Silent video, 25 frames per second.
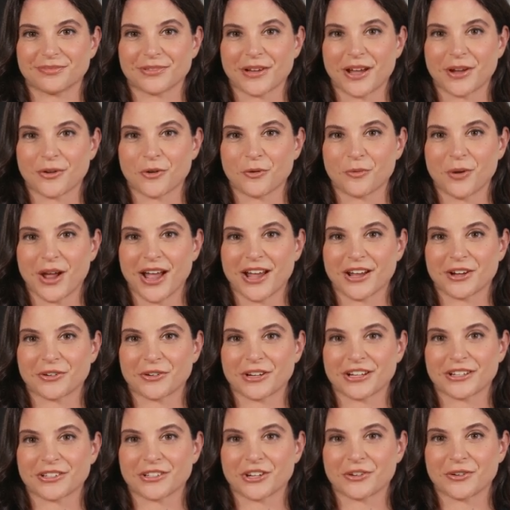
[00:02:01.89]

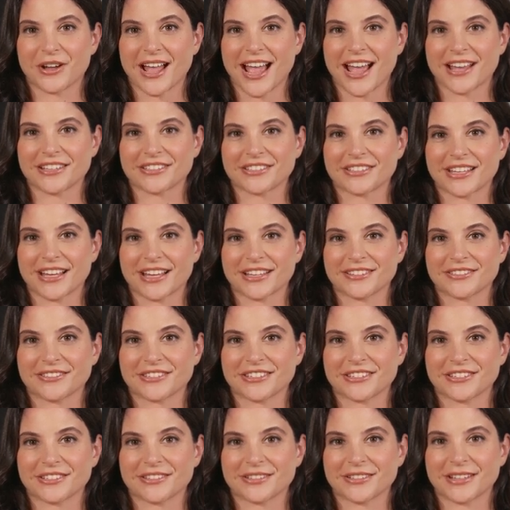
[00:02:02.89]
Acquiring new
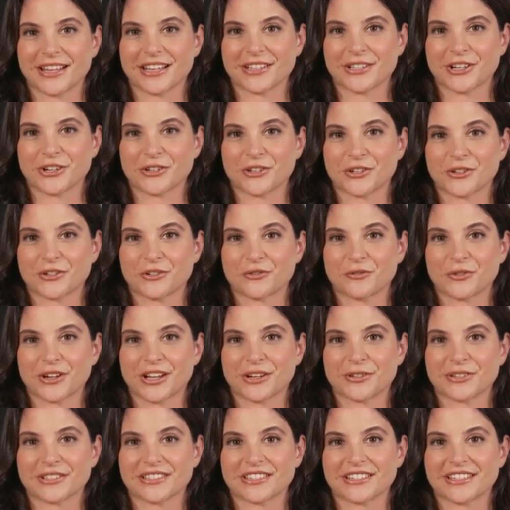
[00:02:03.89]
assets. Include
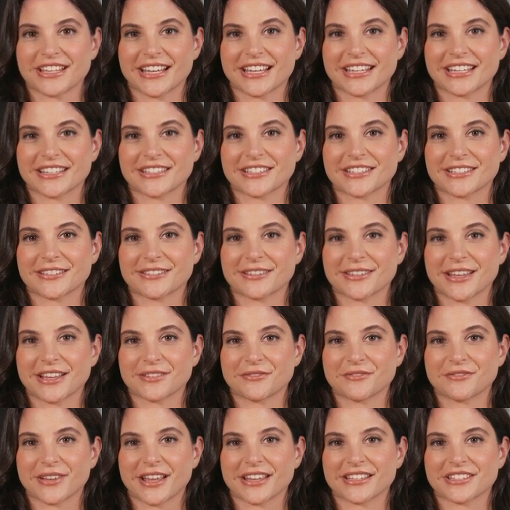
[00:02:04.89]
real estate,
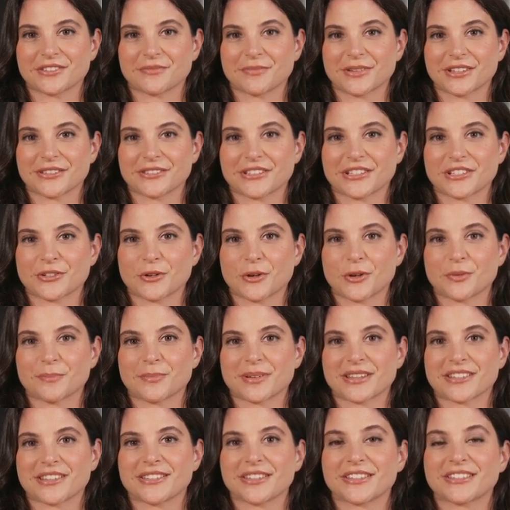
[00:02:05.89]
investments, or
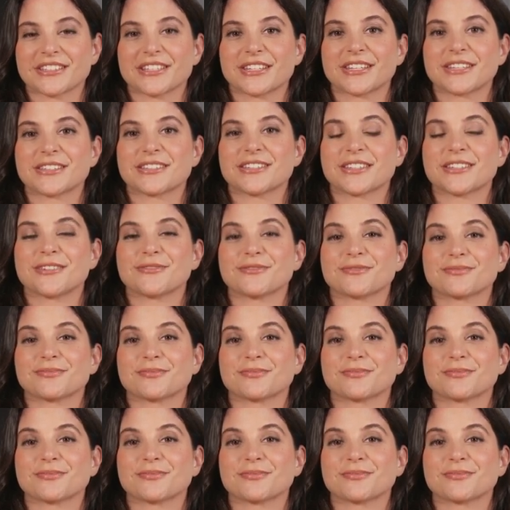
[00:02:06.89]
businesses.